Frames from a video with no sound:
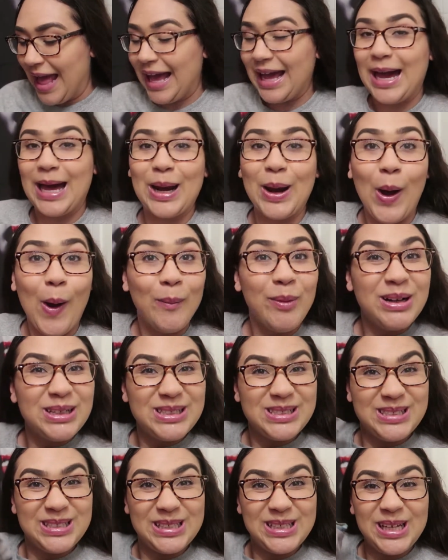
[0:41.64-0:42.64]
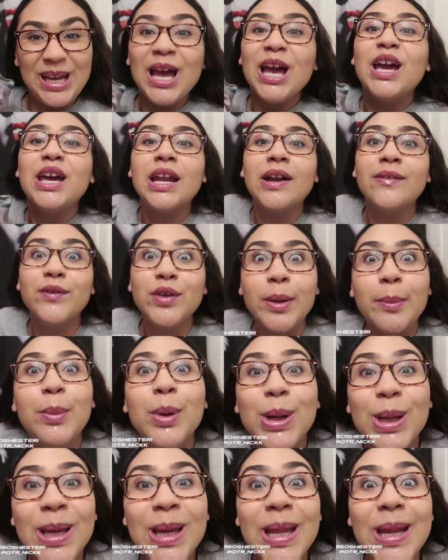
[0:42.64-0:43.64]
I got a whole bunch of sheet and I'm gonna
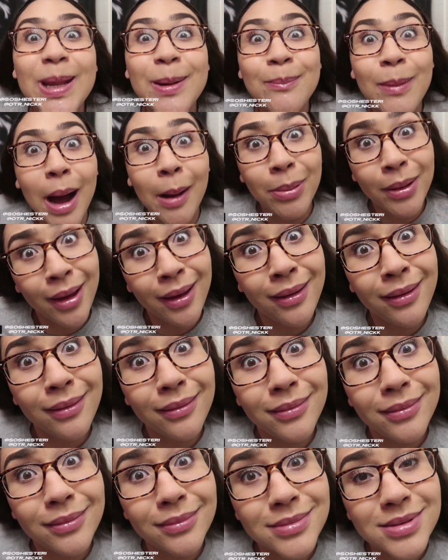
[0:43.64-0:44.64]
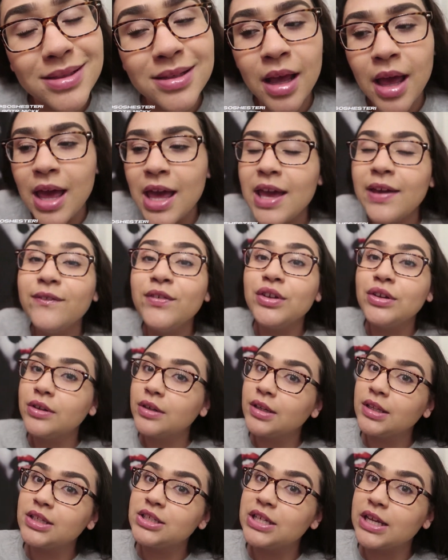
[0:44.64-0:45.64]
put it in my pants. If you're
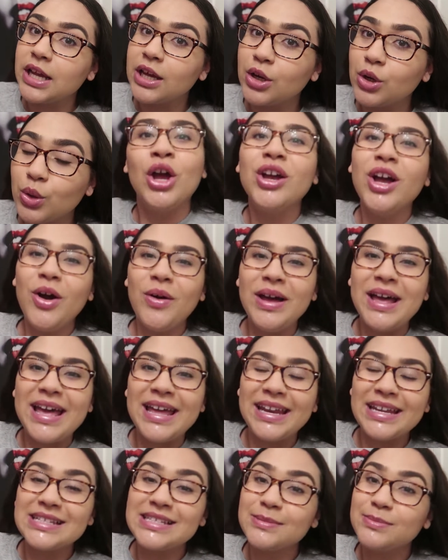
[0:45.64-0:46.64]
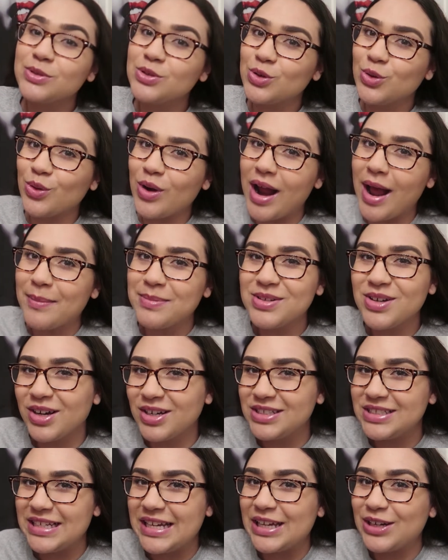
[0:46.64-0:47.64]
new to the channel, go ahead and subscribe to
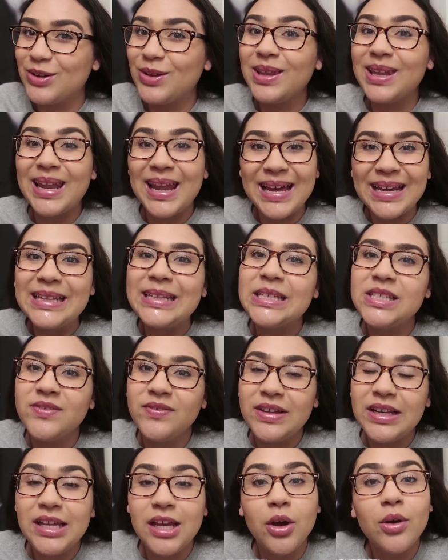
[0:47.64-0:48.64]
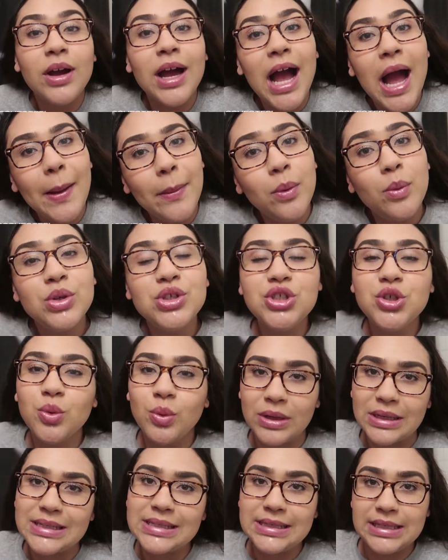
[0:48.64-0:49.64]
our channel, like this video, comment what you
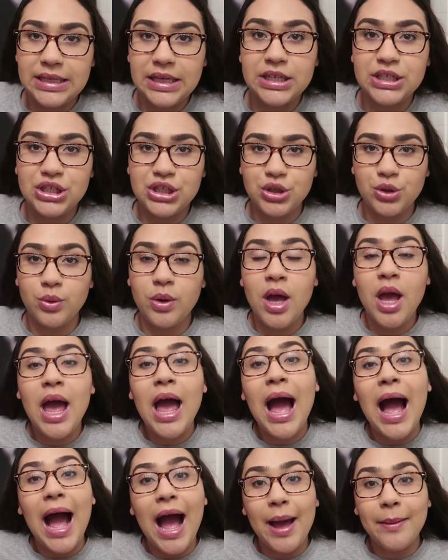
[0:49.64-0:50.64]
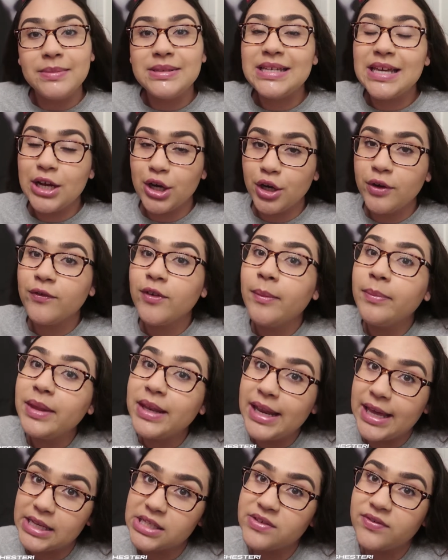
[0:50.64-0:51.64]
want to see us do. I'm Terry from
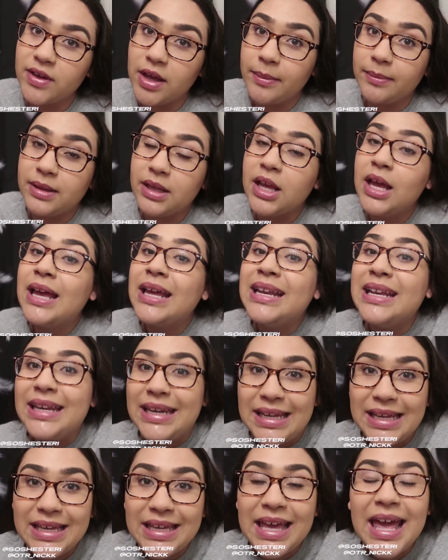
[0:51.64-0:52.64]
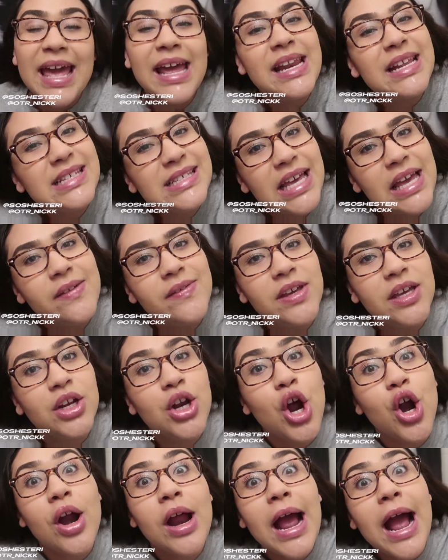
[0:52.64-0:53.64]
the Next family. Nick and
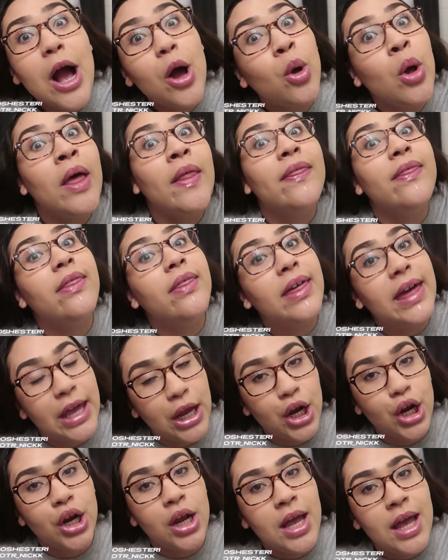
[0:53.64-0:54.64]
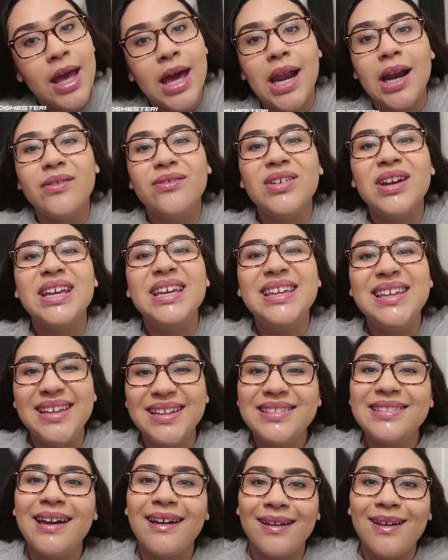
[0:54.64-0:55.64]
Xavier are out there. And I'm finna
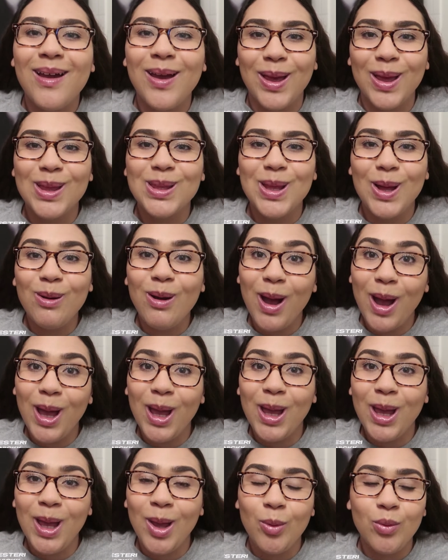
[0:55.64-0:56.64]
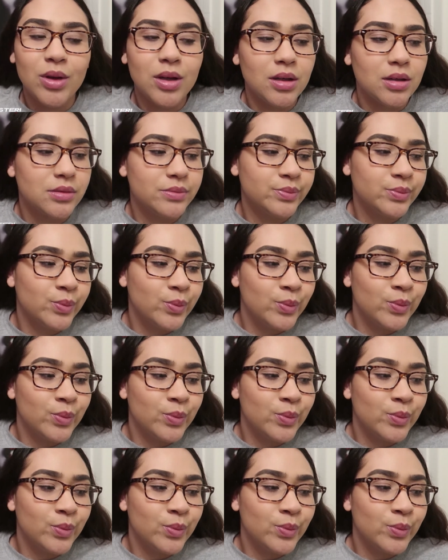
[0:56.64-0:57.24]
get their ass, okay? Well,